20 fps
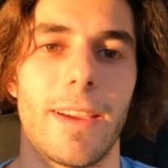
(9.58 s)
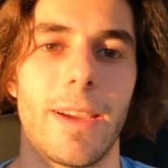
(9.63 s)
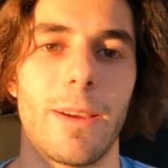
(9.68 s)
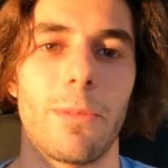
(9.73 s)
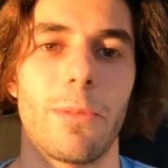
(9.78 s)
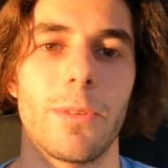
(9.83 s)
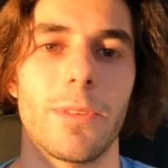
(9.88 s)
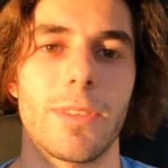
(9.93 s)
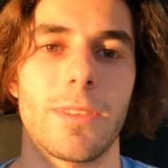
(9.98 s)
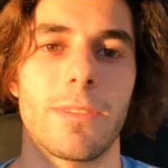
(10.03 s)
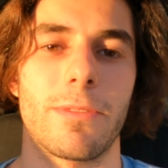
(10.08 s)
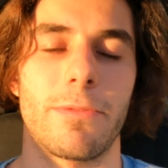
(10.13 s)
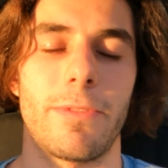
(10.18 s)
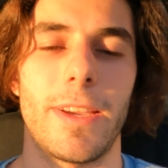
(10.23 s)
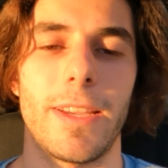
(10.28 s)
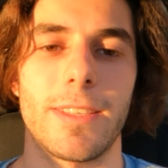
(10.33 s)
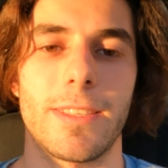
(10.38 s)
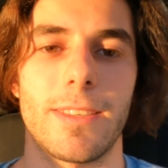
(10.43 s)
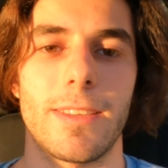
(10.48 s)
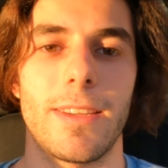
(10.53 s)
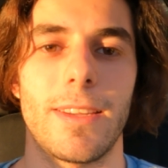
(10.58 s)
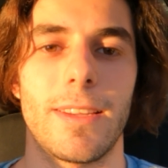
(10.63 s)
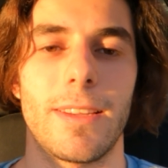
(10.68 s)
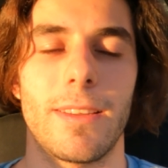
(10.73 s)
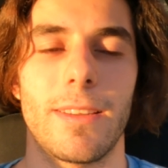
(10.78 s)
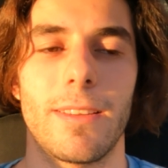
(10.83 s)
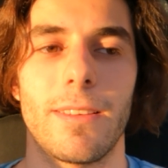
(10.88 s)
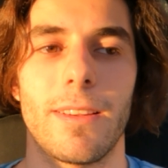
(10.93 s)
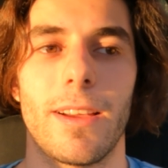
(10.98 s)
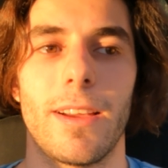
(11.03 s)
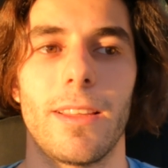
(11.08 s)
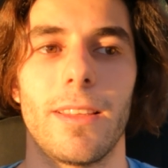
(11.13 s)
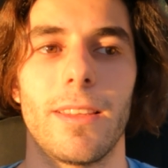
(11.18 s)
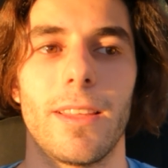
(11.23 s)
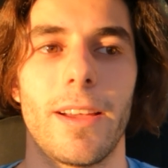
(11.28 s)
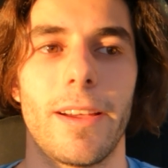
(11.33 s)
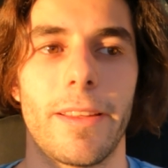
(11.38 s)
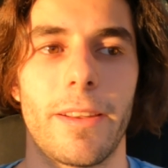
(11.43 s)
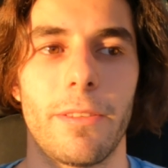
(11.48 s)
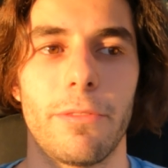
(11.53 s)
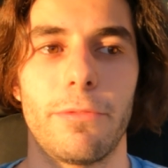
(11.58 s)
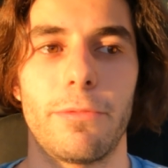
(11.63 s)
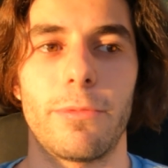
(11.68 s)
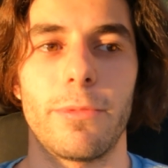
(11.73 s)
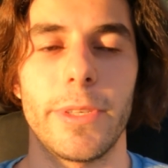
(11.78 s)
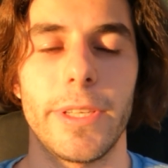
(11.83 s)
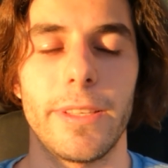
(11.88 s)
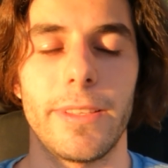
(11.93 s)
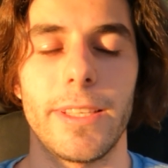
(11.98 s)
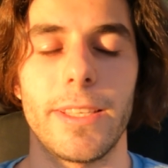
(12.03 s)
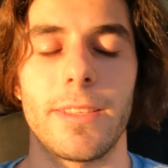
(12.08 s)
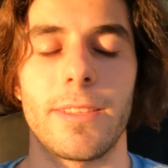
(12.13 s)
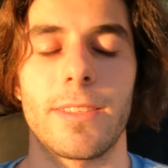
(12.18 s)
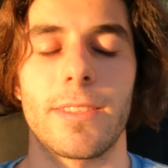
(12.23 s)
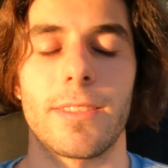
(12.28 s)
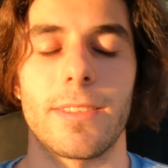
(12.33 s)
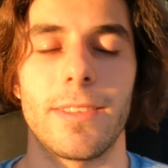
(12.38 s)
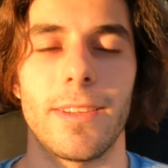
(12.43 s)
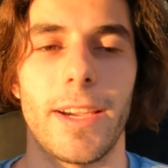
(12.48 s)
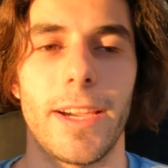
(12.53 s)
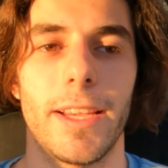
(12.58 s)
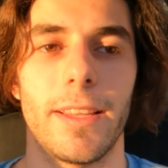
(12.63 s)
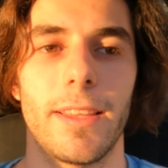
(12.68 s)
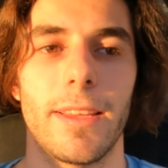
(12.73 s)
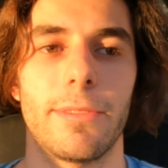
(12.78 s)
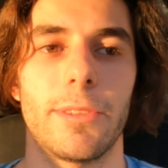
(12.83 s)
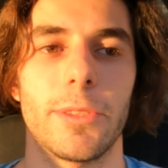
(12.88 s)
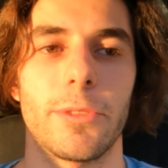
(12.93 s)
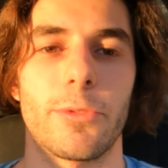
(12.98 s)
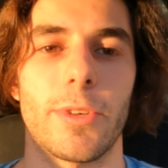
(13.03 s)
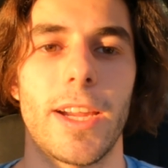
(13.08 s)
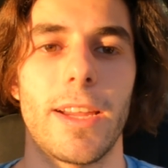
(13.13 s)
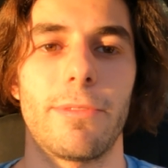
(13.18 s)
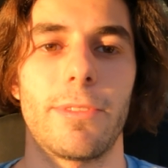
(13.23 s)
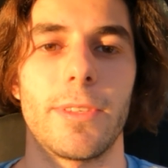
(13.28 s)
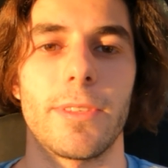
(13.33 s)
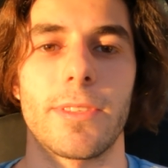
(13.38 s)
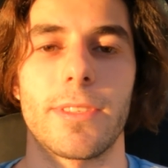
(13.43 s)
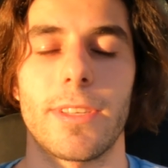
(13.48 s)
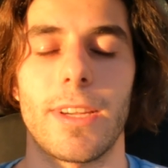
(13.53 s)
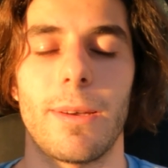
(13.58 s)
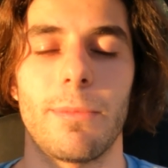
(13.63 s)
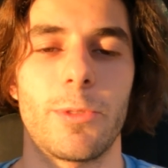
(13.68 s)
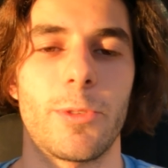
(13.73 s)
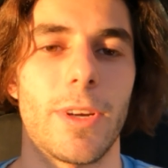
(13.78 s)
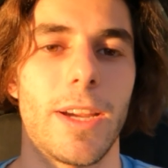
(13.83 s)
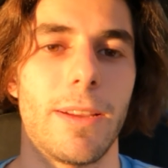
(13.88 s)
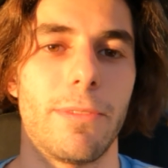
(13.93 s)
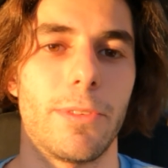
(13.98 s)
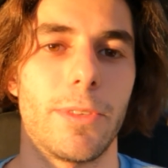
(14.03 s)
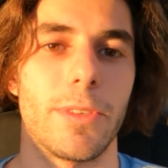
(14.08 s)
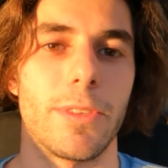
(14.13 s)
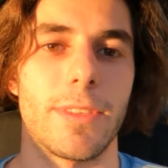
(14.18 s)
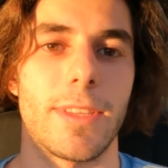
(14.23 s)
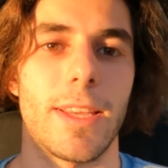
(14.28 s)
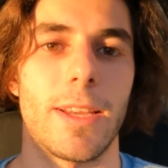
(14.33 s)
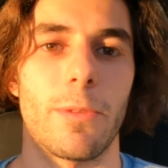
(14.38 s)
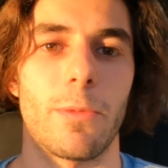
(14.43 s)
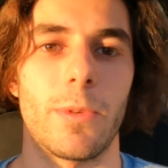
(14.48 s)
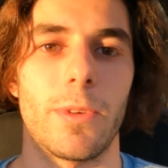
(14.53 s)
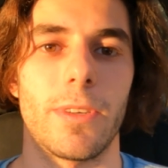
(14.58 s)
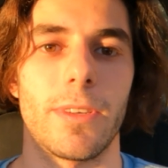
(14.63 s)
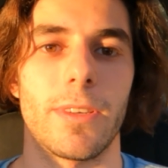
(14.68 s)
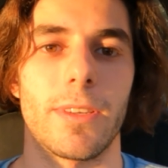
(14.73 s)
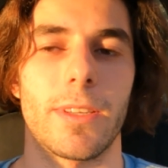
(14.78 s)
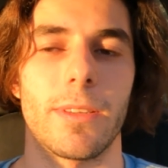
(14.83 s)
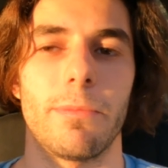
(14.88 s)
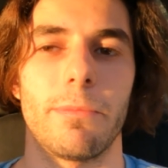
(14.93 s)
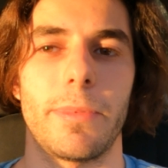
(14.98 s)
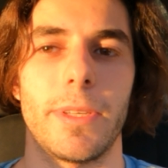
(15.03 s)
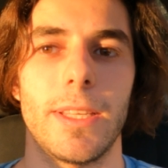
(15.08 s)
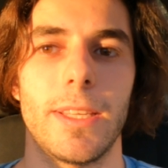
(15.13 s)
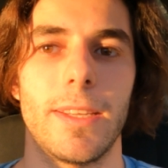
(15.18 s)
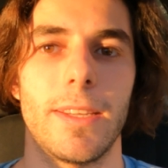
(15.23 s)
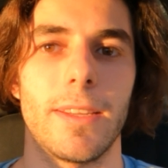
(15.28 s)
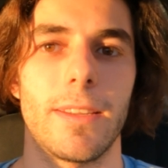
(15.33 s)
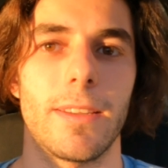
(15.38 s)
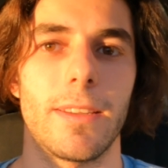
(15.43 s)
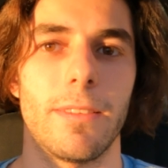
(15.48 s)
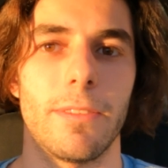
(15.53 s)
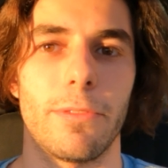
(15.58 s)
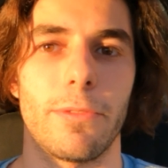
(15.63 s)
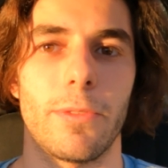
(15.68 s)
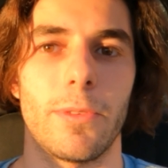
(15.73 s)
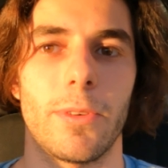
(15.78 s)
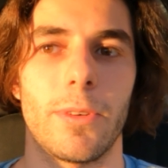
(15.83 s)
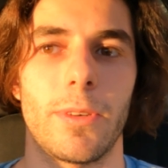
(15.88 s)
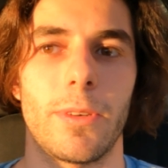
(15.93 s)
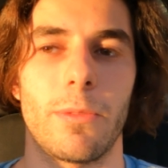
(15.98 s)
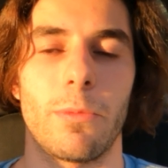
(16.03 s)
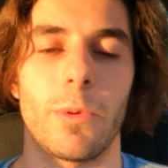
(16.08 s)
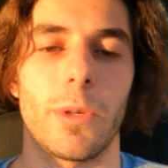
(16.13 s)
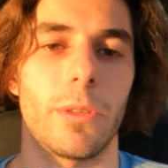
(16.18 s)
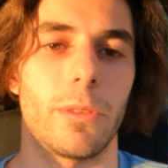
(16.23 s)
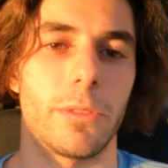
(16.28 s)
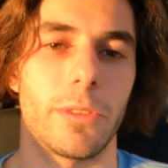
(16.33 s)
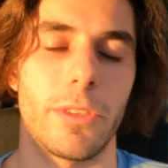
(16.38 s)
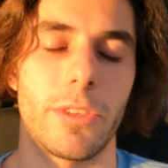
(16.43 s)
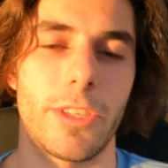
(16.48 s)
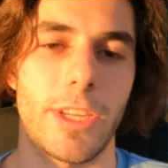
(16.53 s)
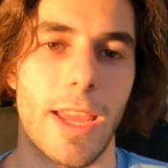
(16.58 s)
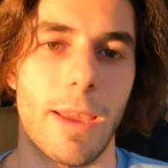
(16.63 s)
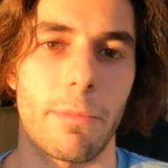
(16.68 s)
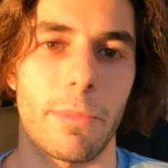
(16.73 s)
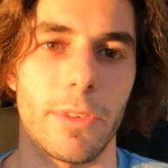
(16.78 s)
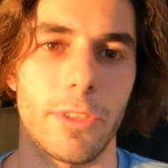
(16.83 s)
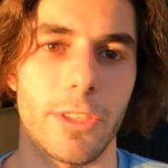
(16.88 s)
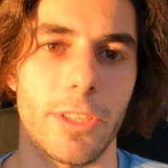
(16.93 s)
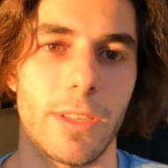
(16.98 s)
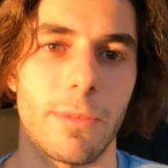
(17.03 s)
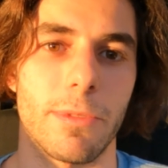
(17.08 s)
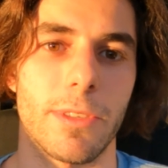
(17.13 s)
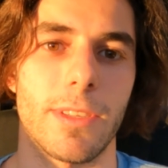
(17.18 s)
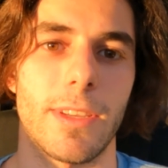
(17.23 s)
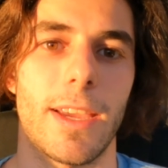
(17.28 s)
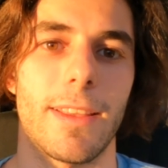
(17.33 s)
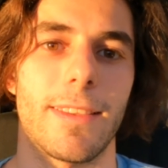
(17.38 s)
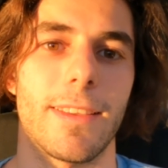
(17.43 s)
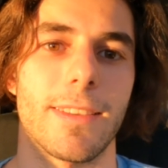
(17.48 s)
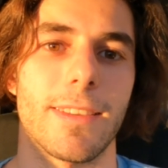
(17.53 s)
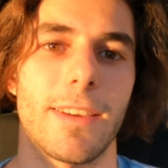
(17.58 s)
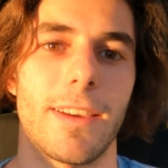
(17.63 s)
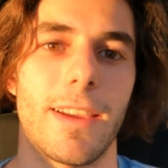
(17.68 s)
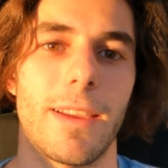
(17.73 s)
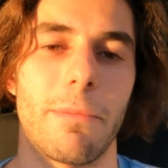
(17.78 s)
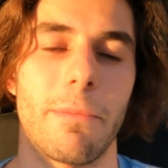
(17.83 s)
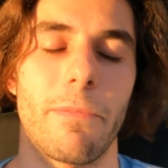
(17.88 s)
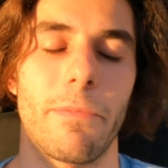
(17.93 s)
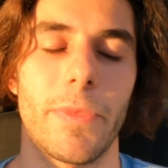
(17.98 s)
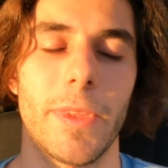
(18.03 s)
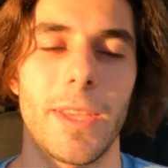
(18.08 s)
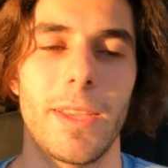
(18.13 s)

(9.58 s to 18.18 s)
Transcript: I was facing a lot of really high-level drivers, top drivers that were competing for world championships at the time.